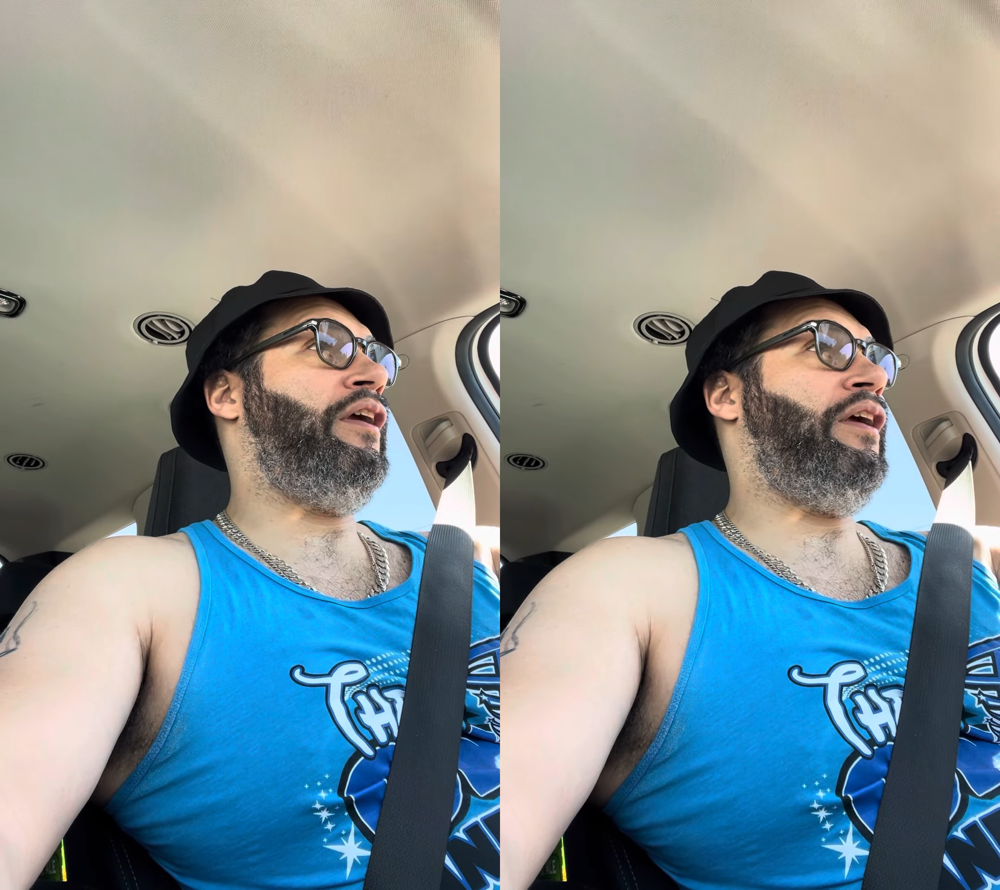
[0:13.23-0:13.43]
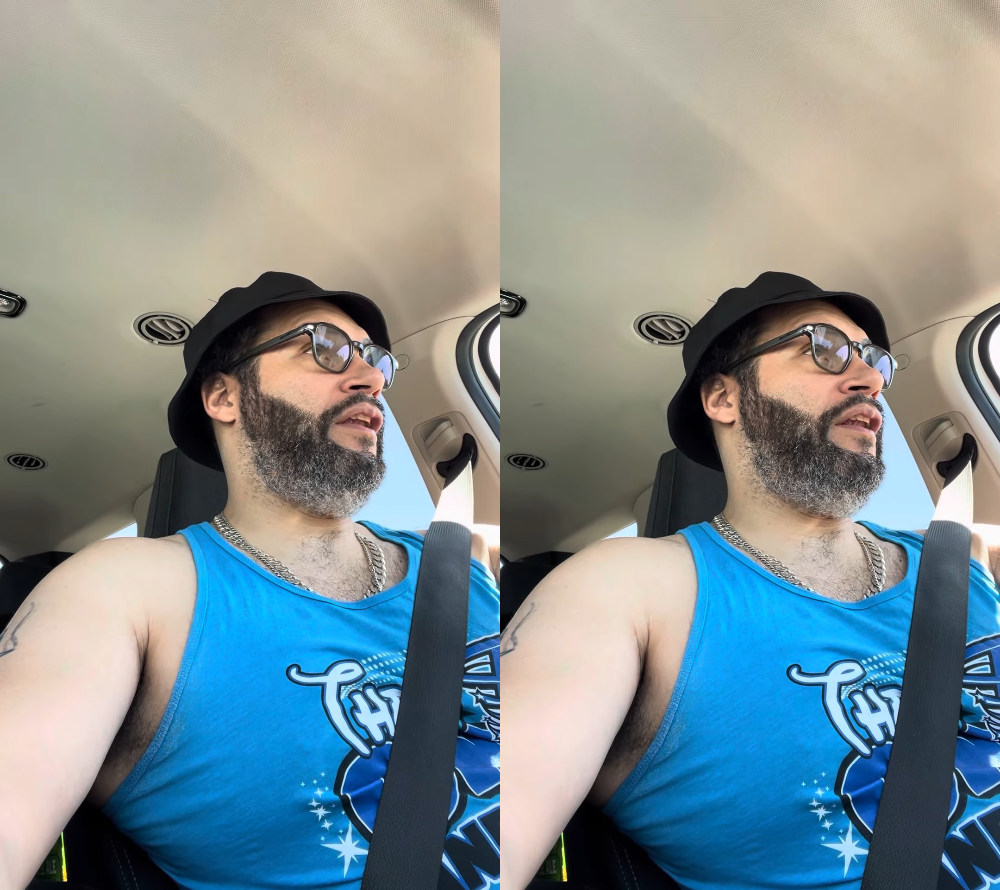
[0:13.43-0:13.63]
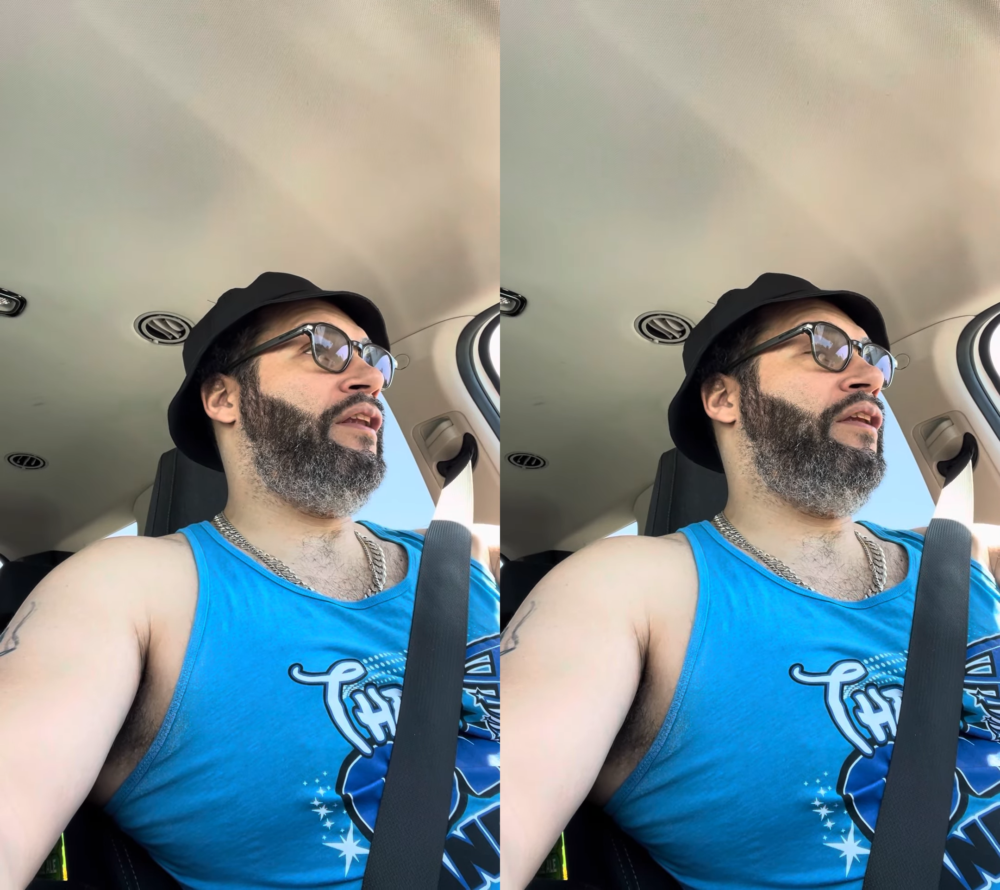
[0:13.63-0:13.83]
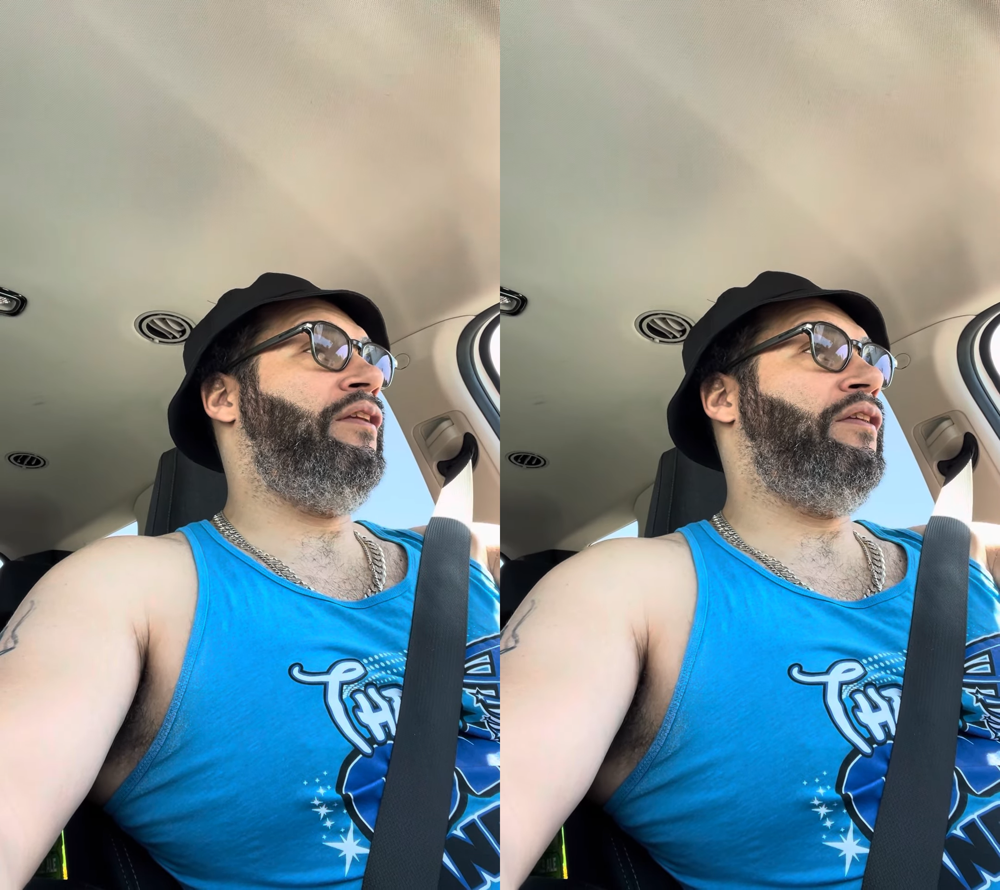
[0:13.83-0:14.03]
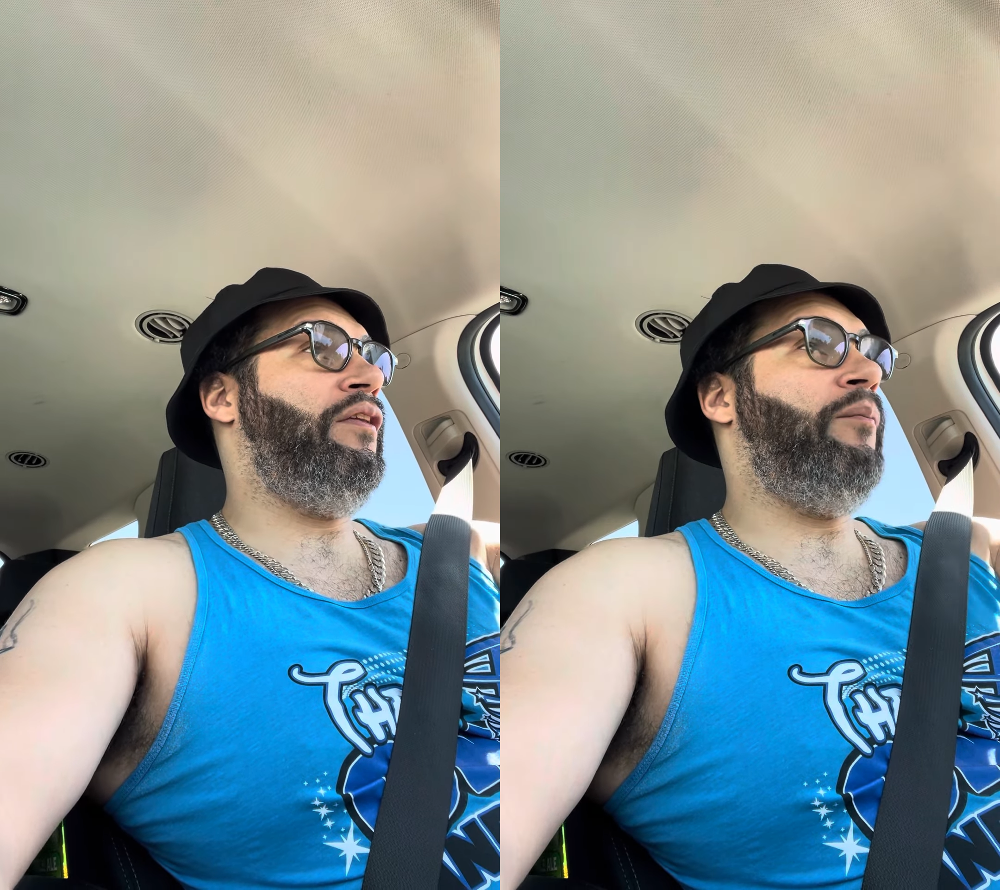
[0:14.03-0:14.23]
and
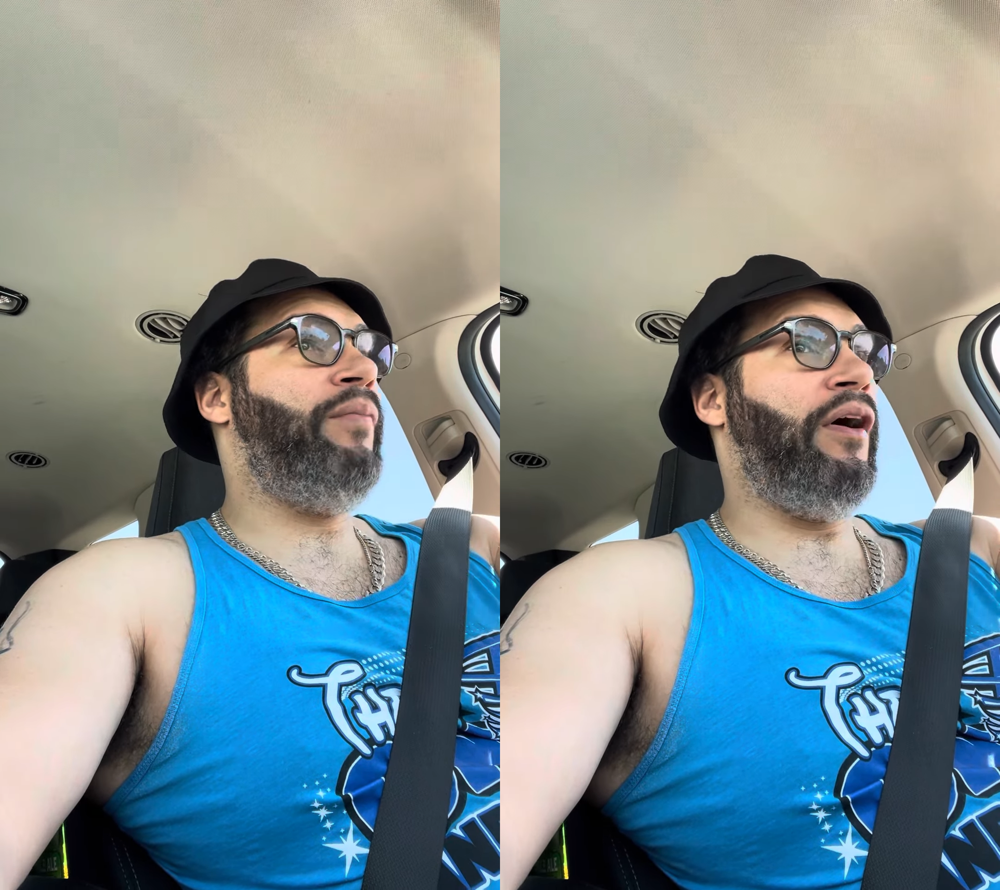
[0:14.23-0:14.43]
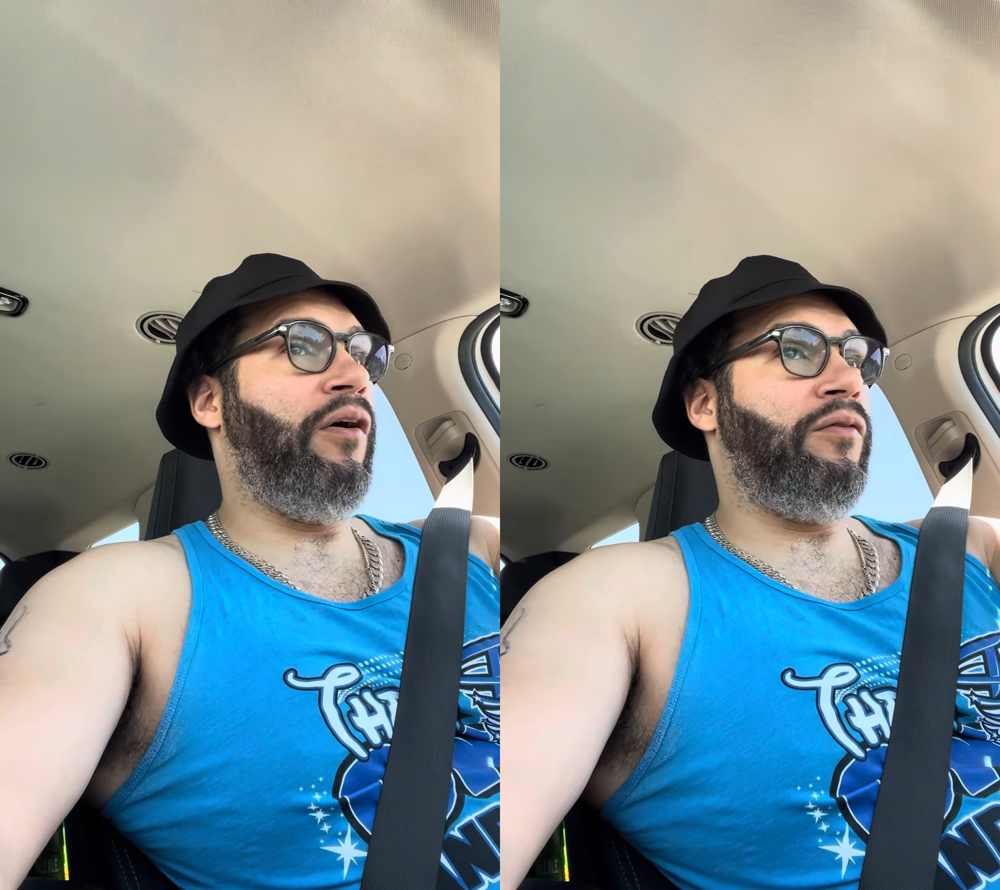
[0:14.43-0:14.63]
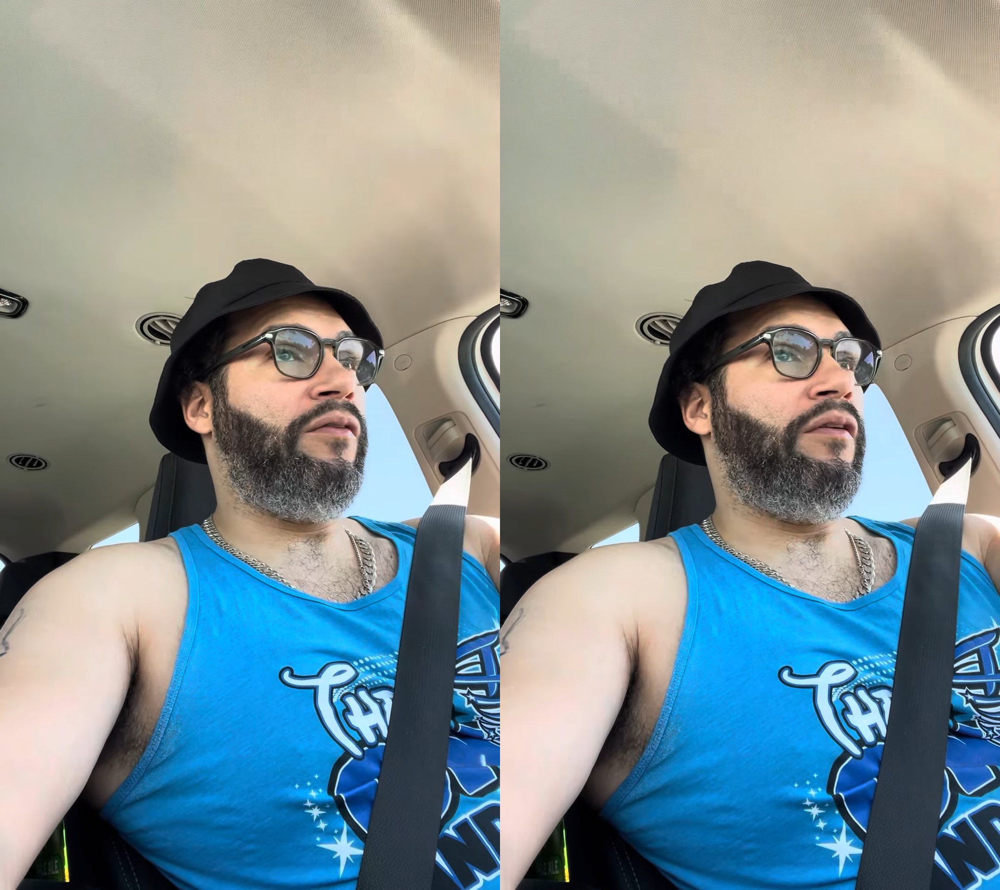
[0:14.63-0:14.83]
the belt,